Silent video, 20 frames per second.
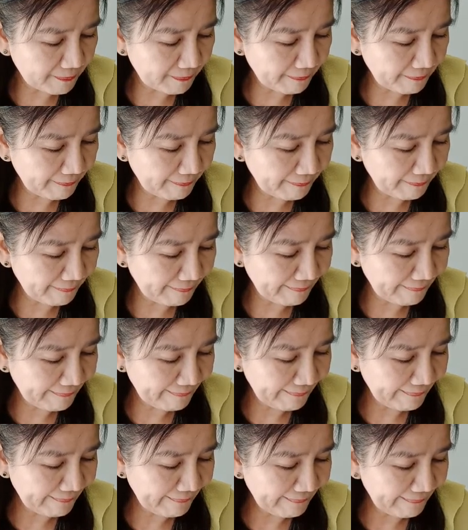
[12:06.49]

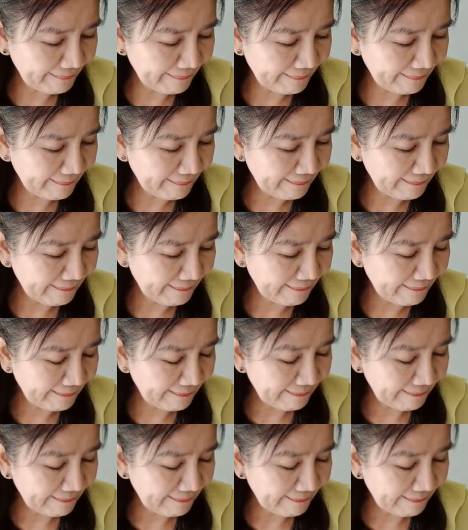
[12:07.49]
No one is speaking in this clip.